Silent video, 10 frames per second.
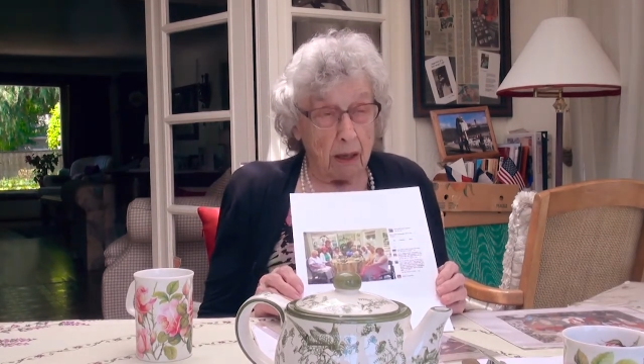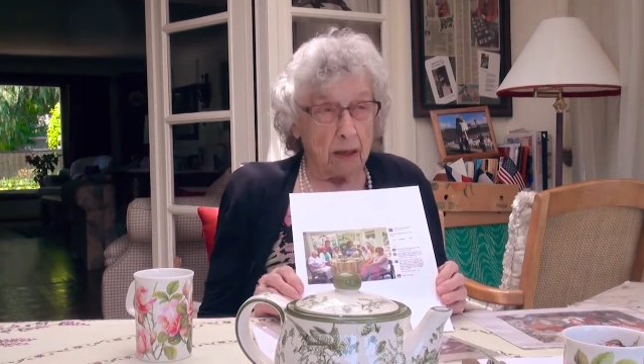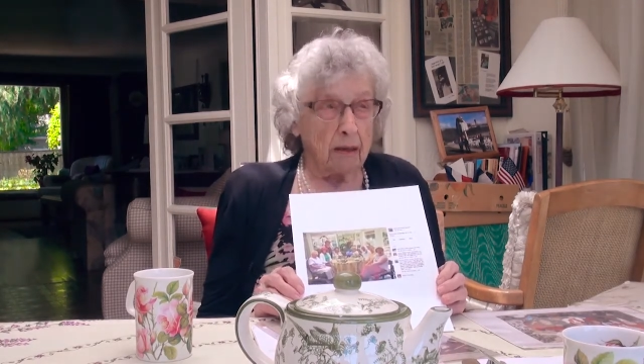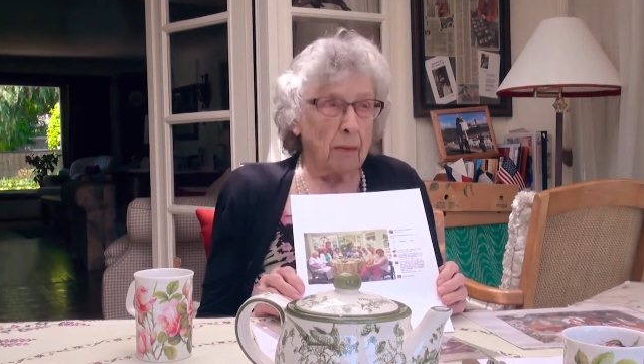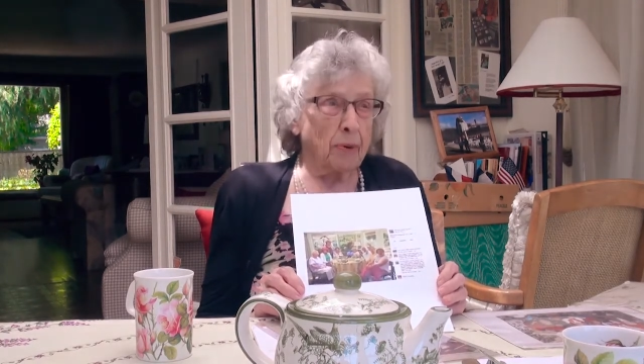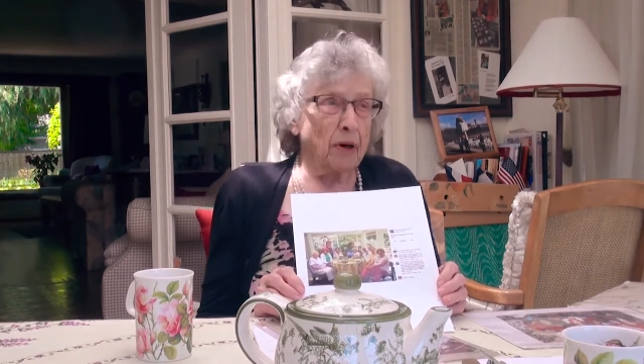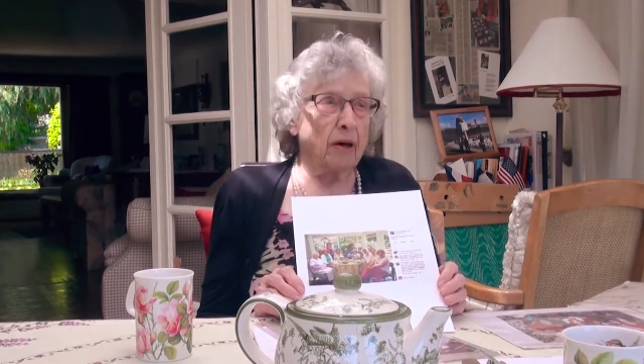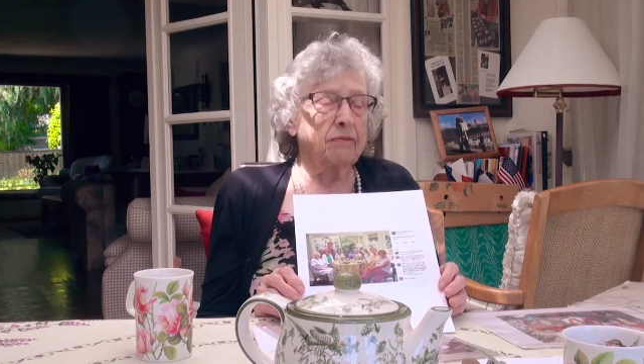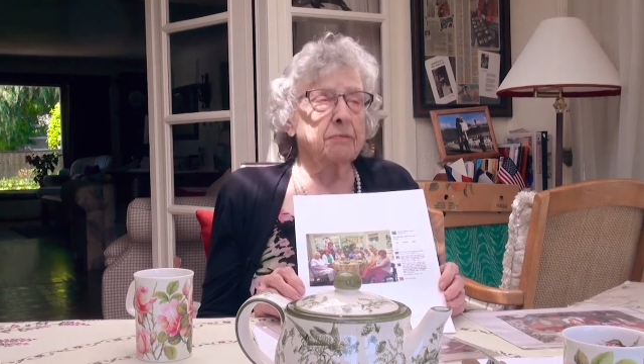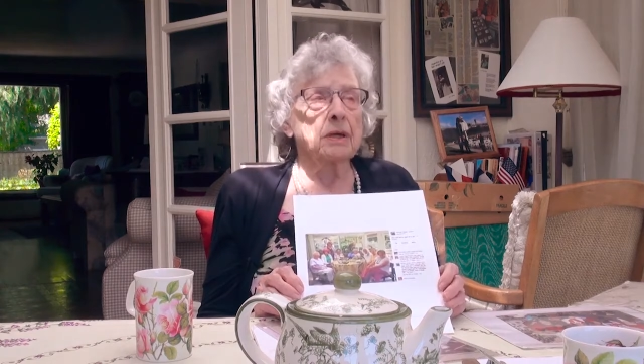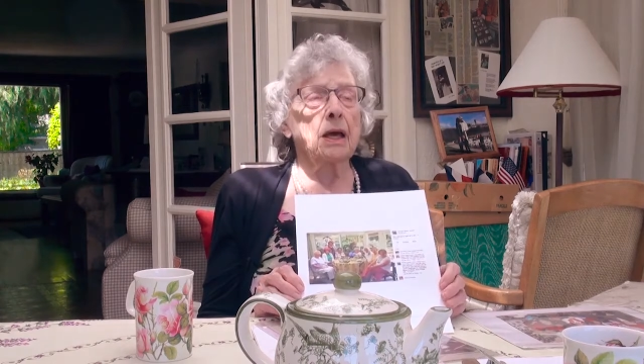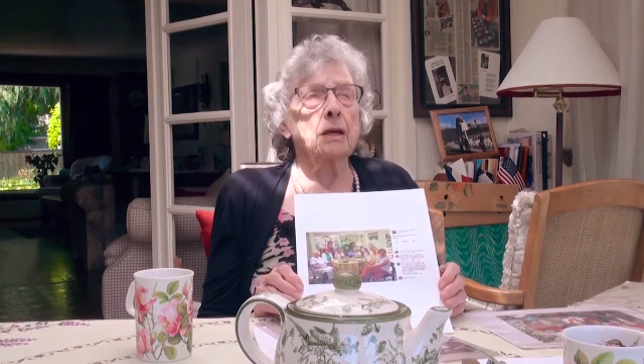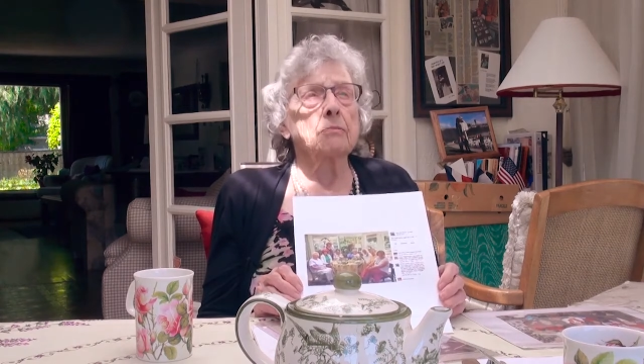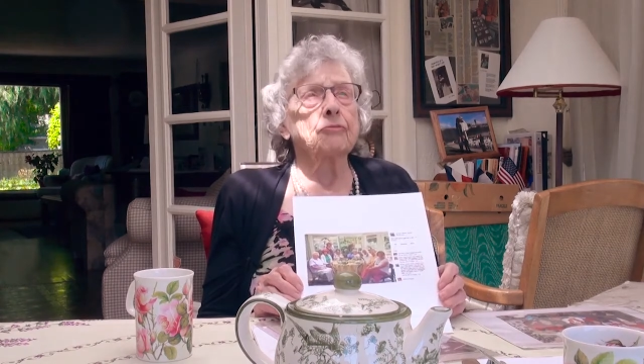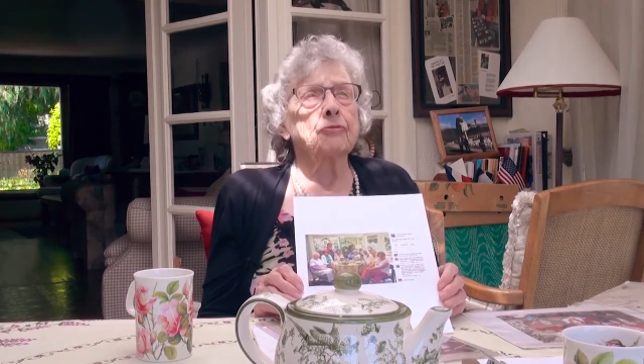A couple of them
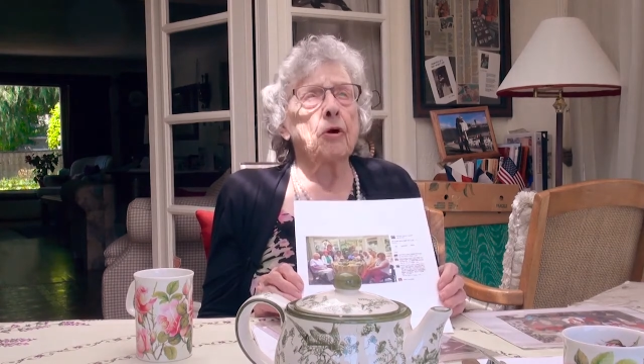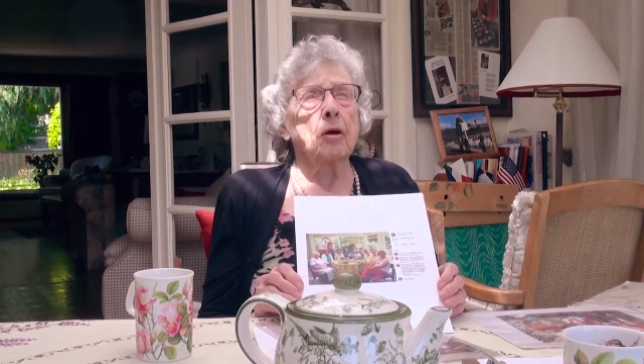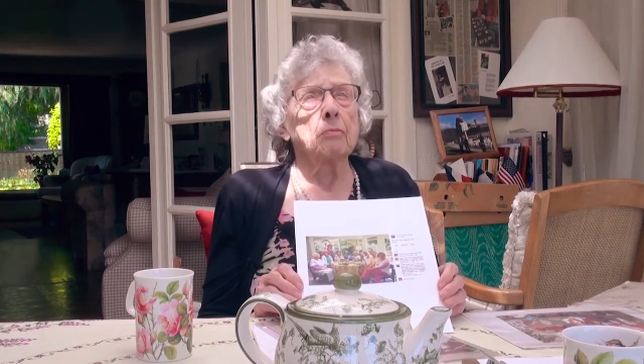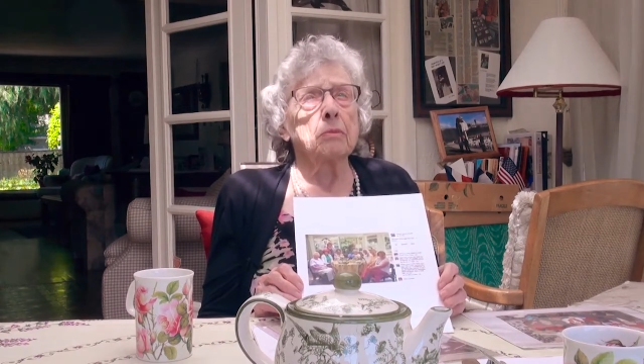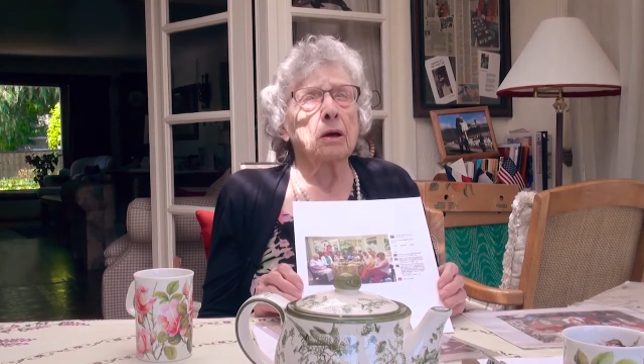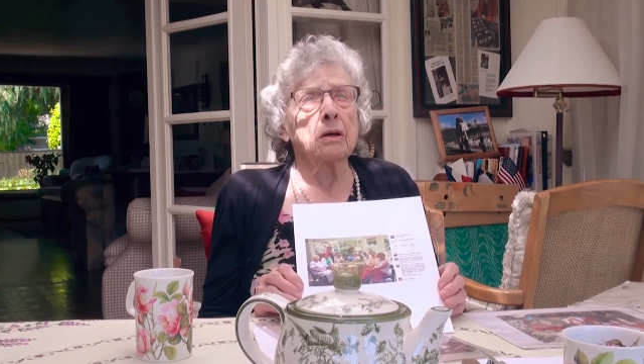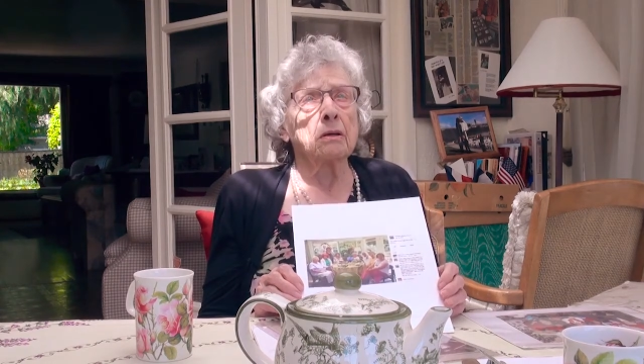came from